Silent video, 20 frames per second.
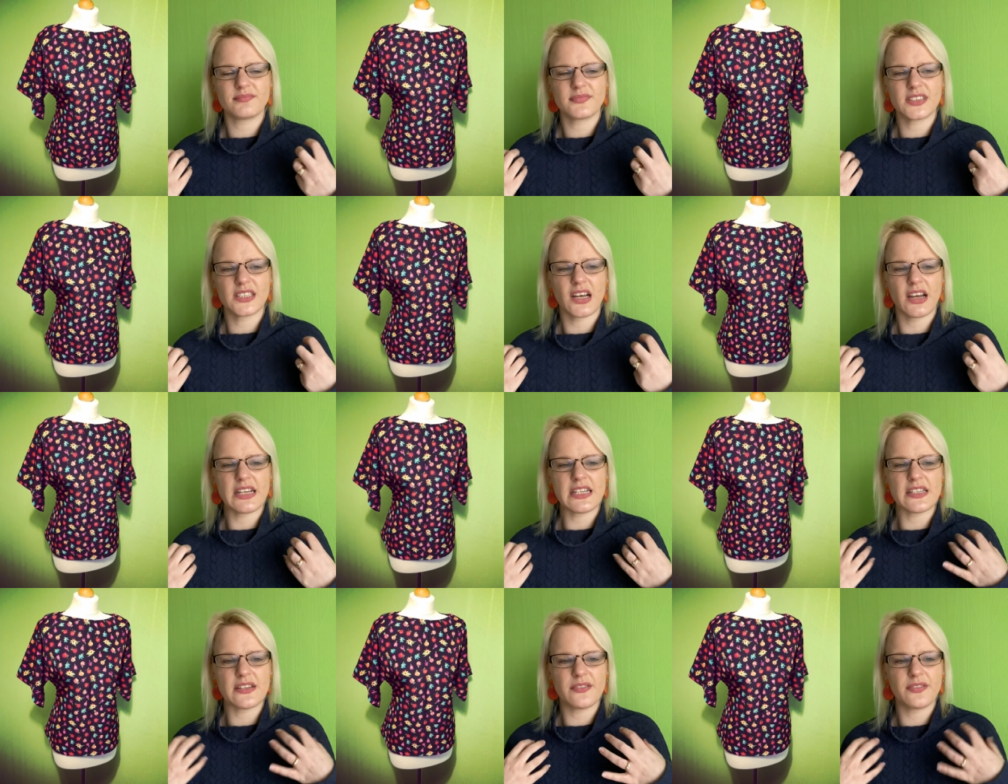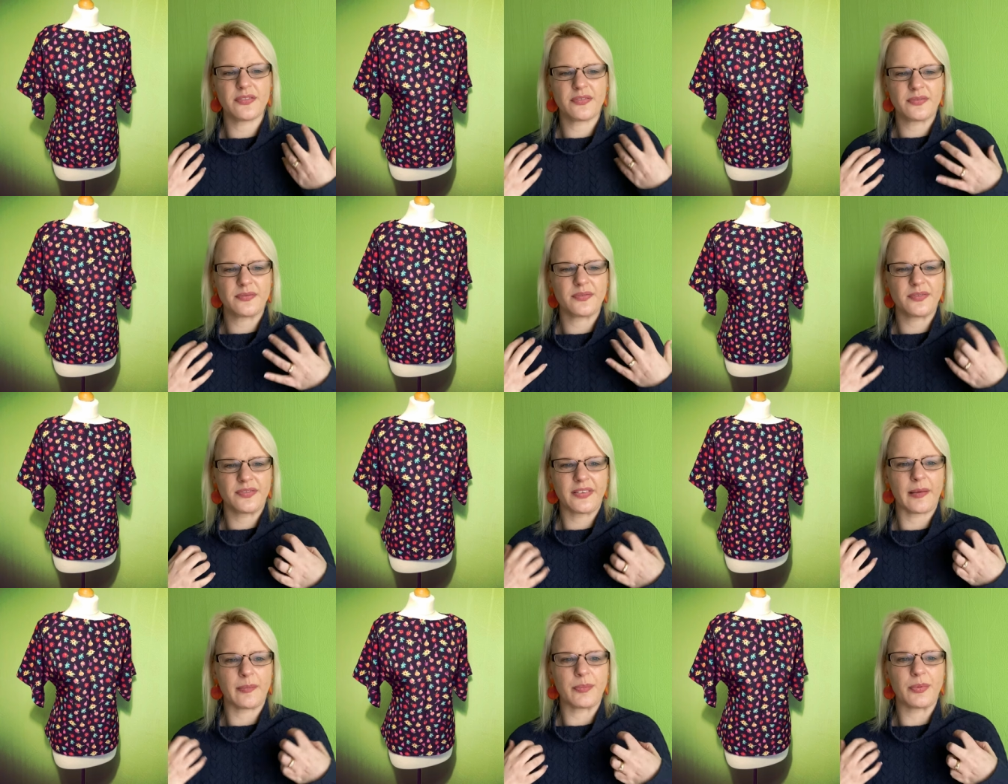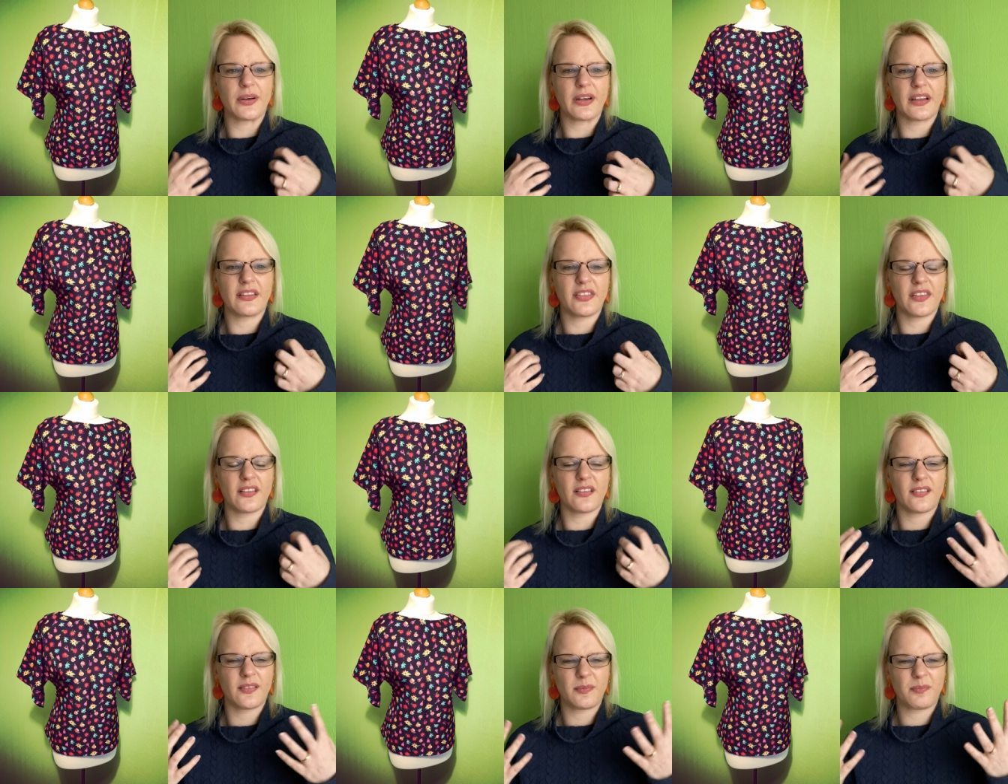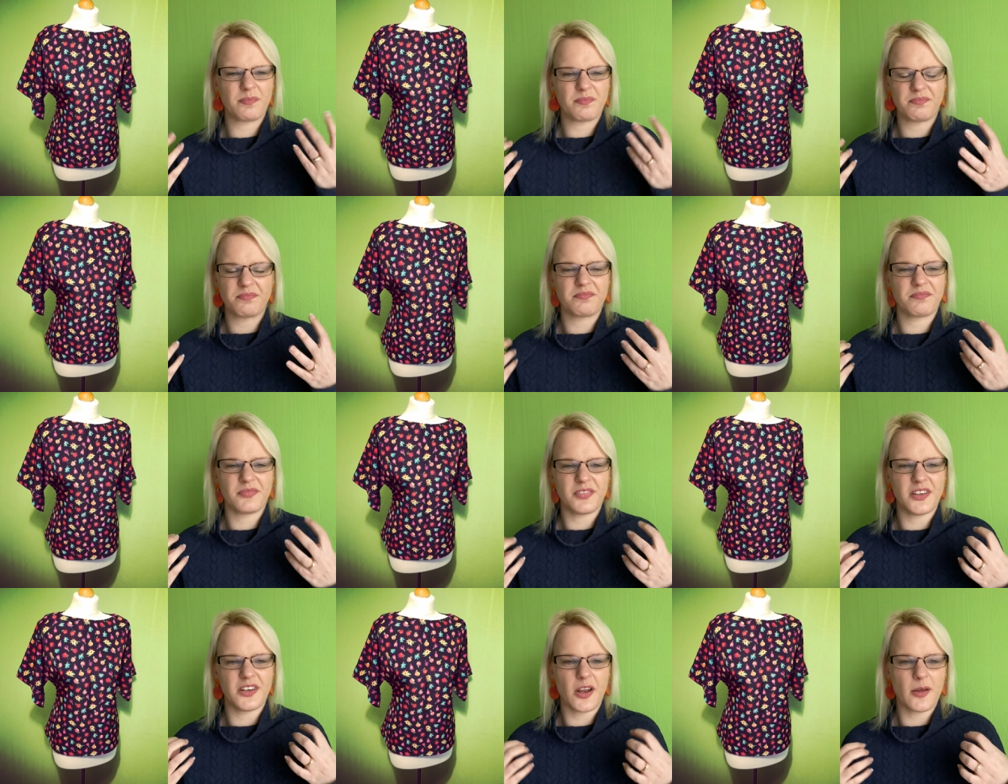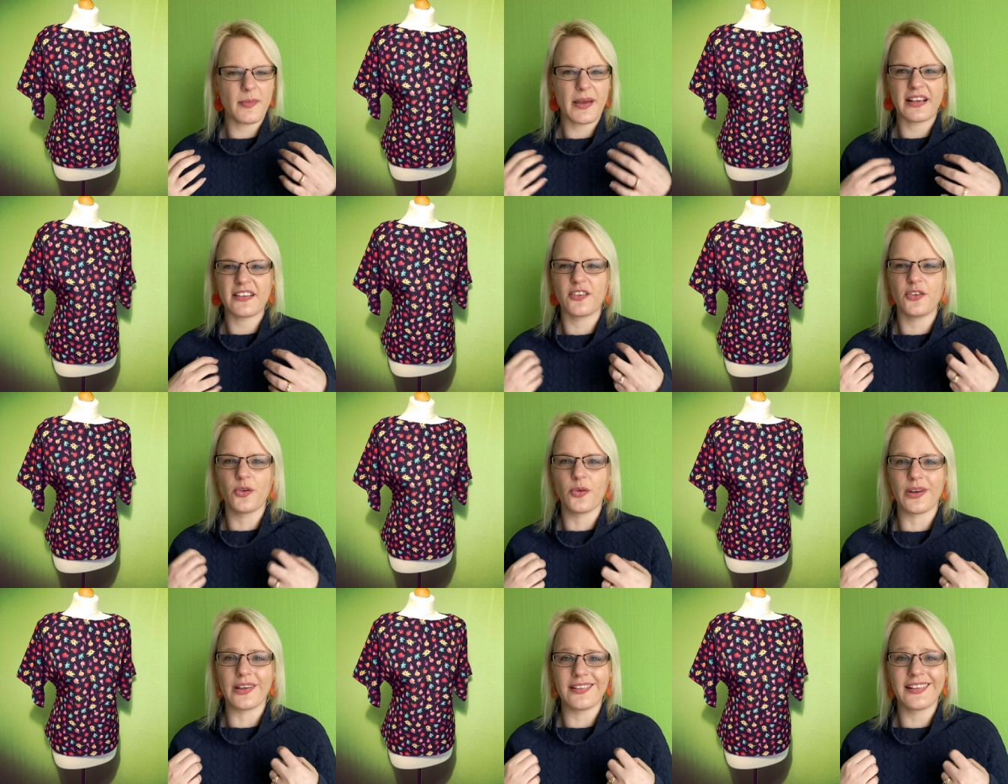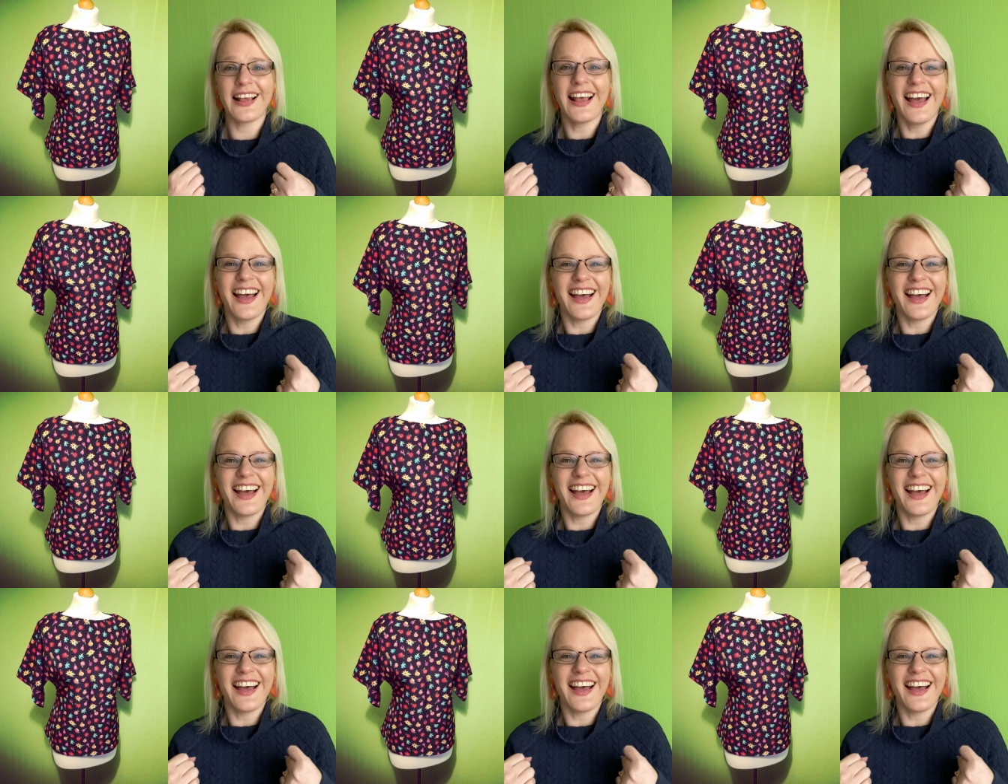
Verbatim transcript: kind of fabric that's, you know, makes a noise.